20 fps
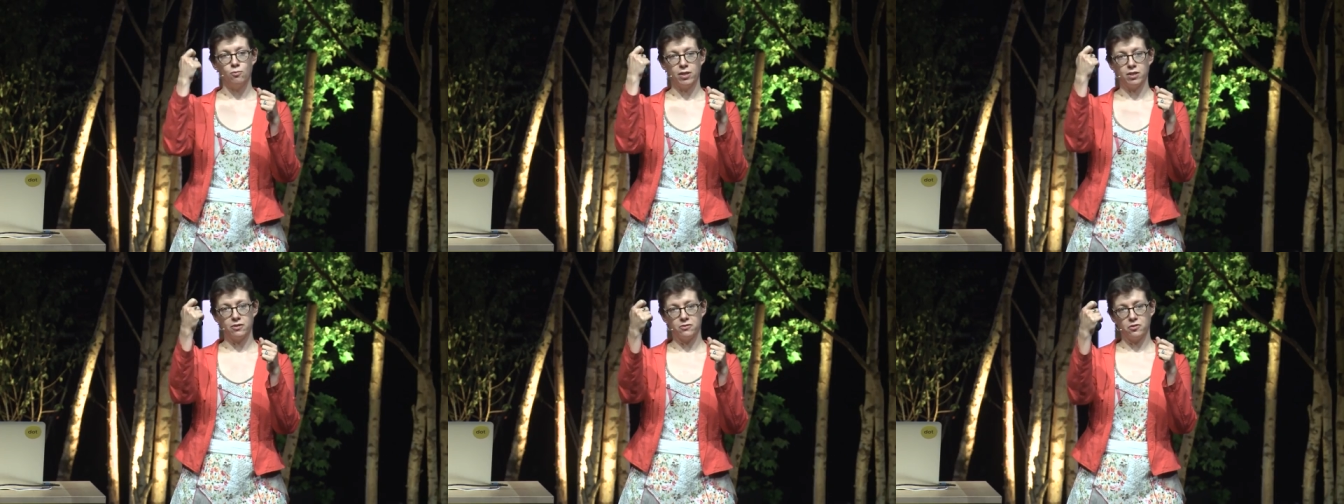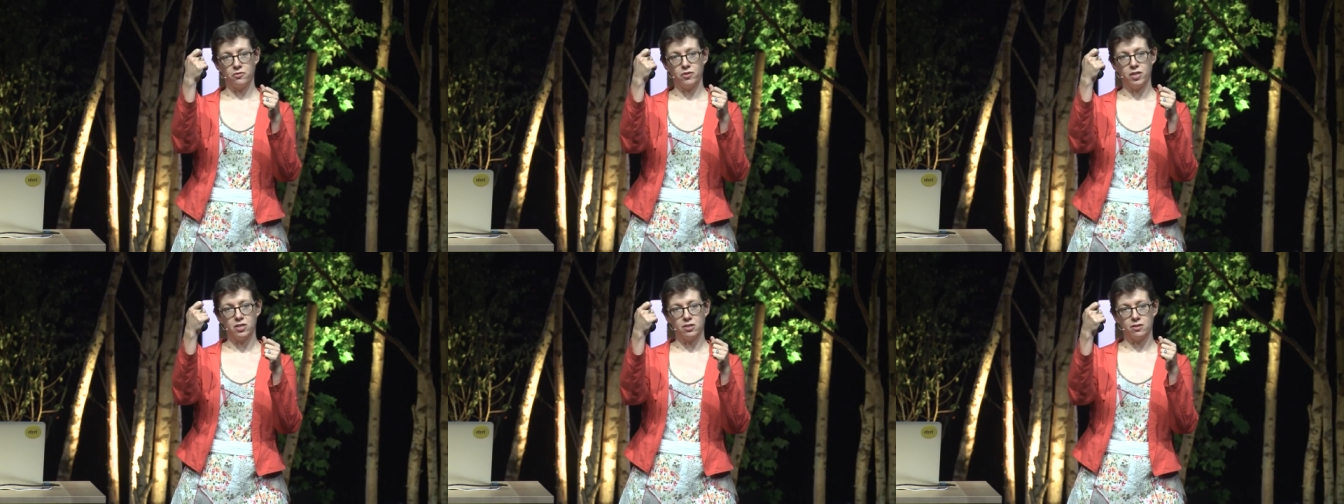
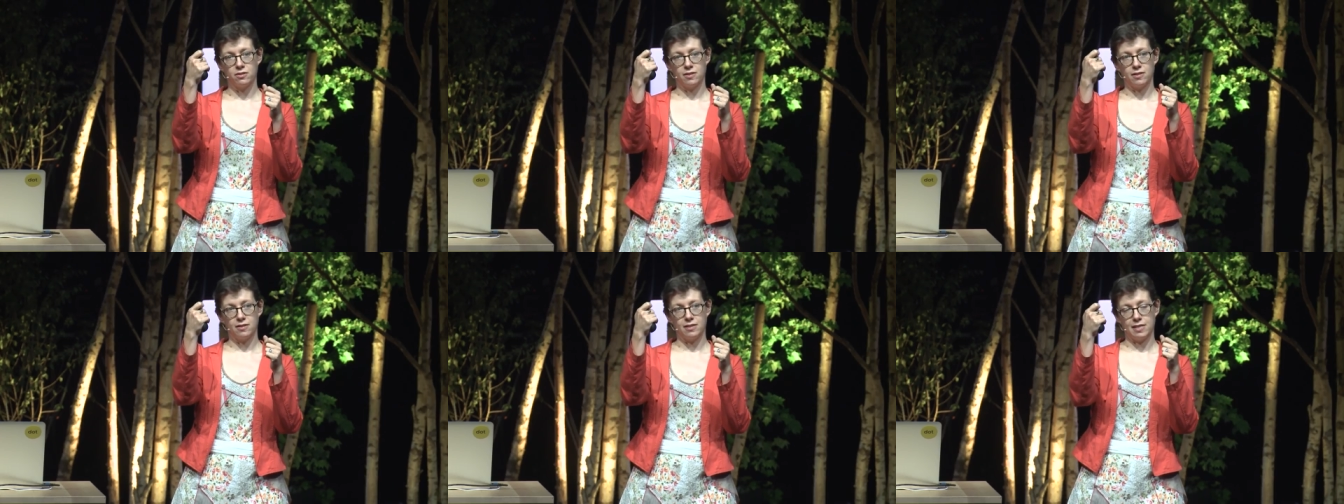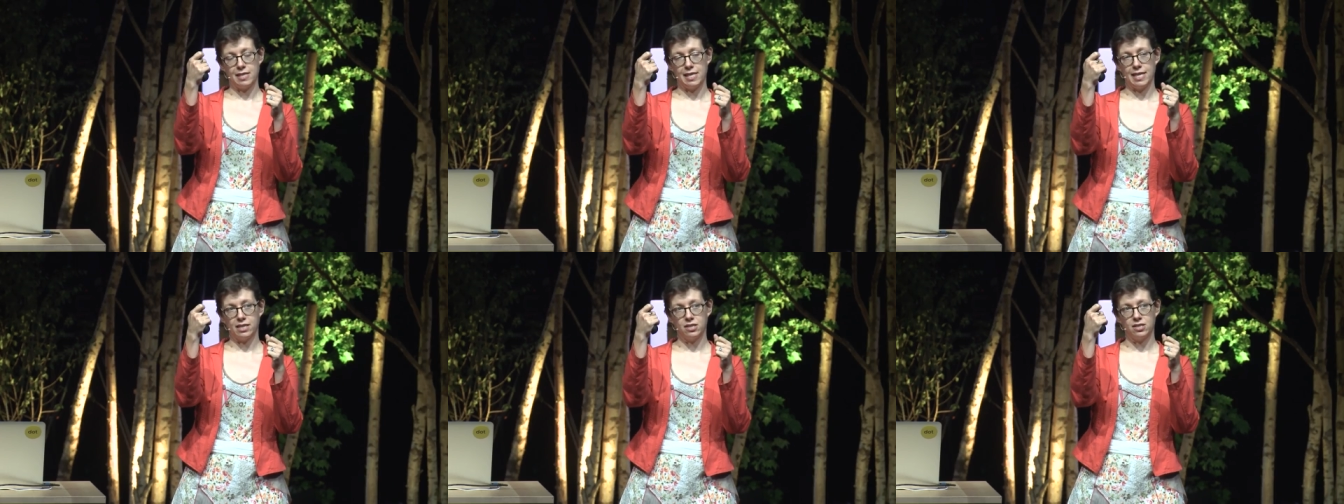one of the features
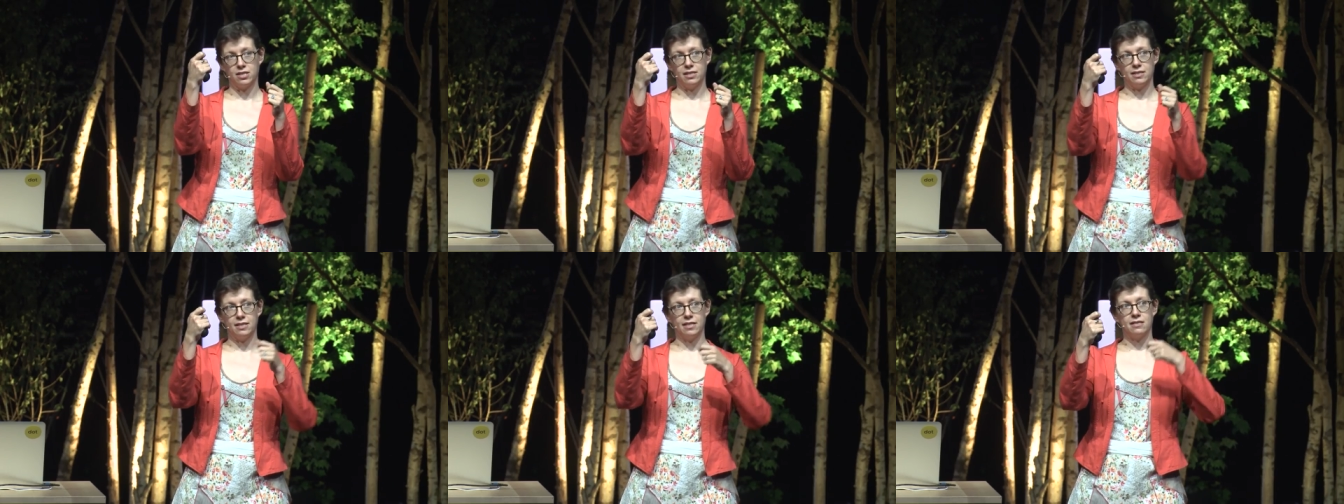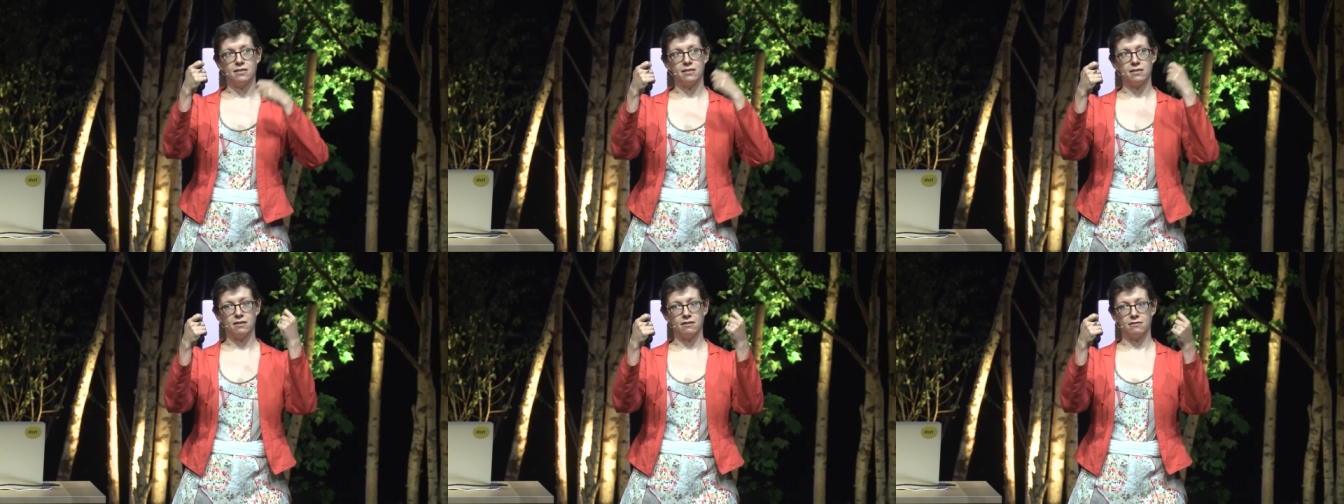is
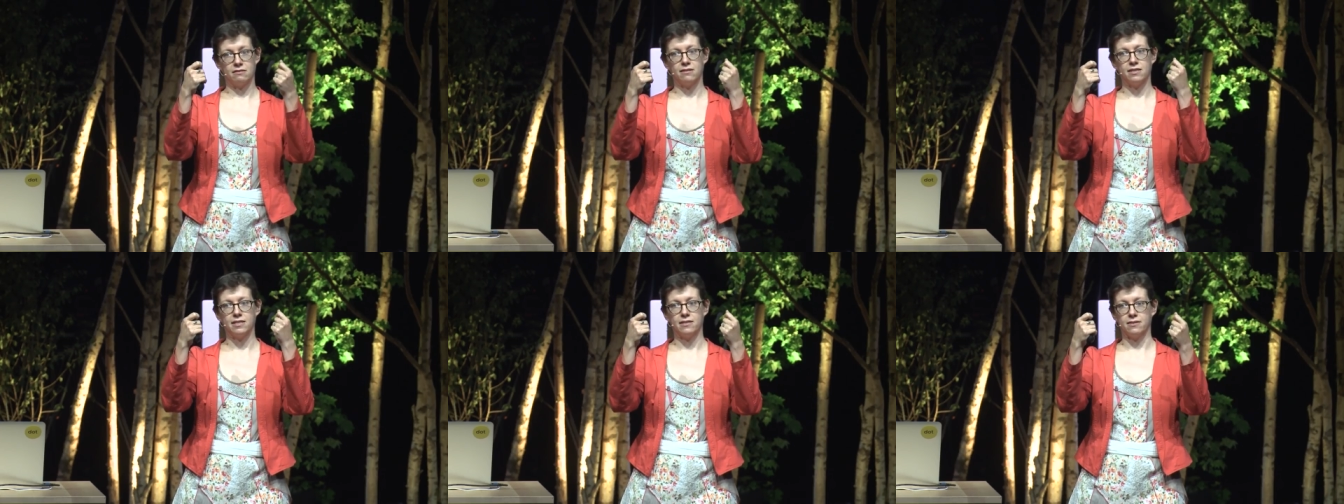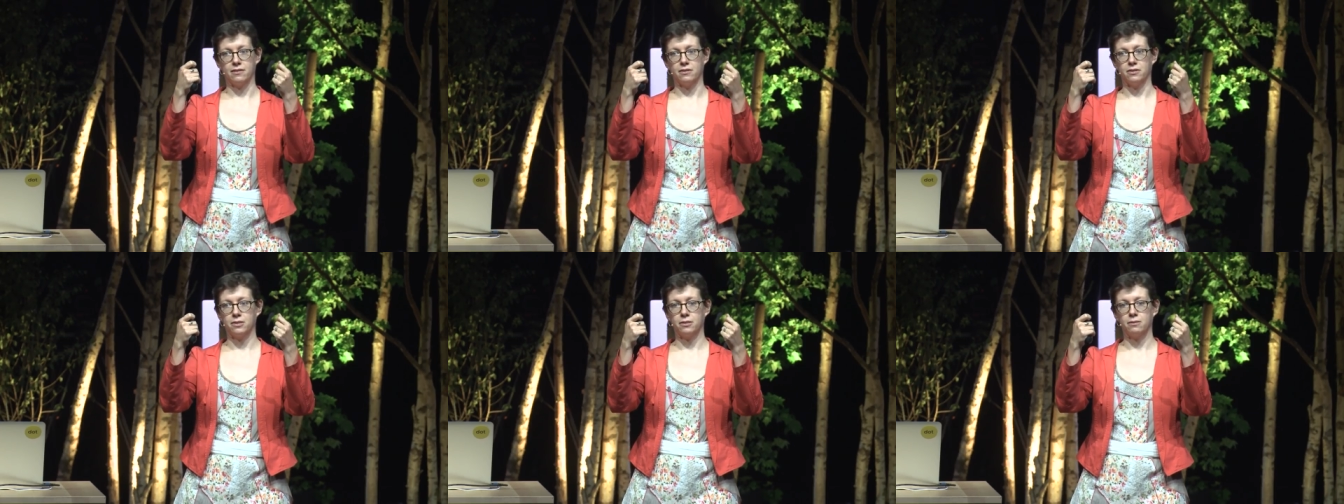selected and the other
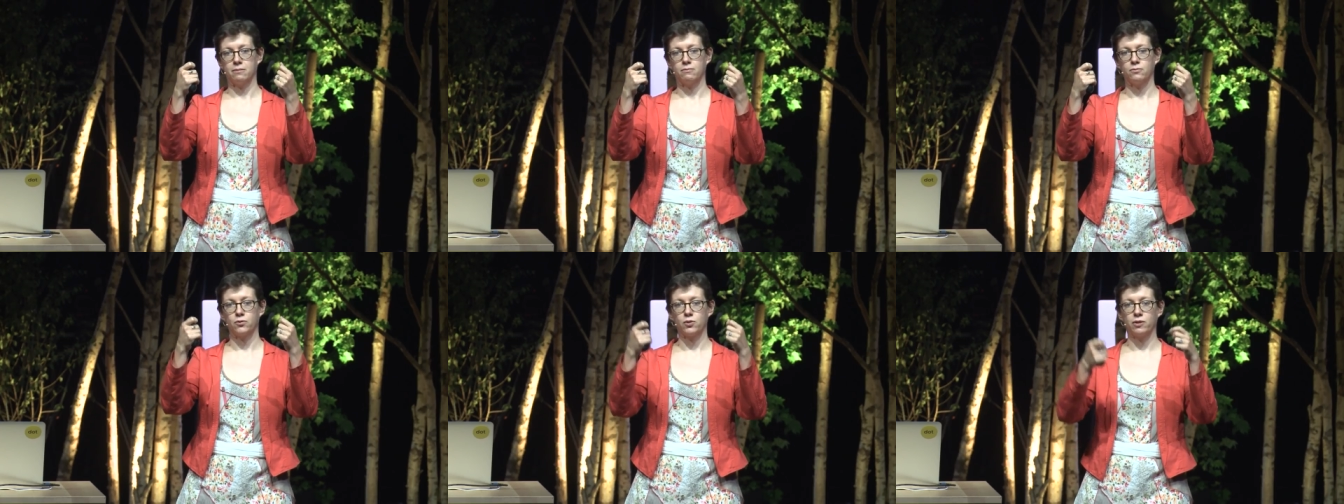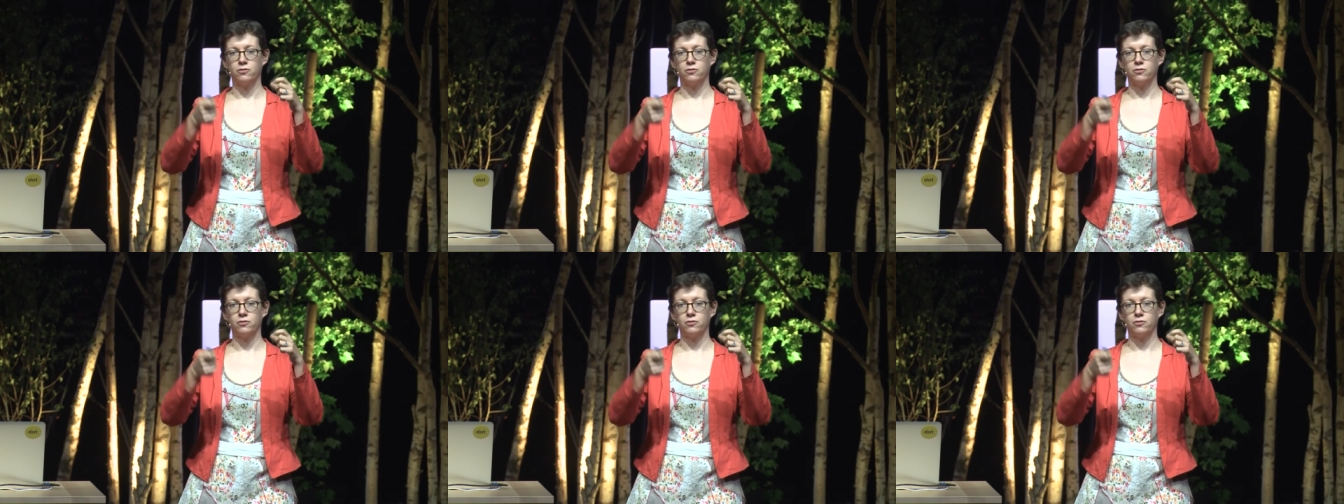isn't.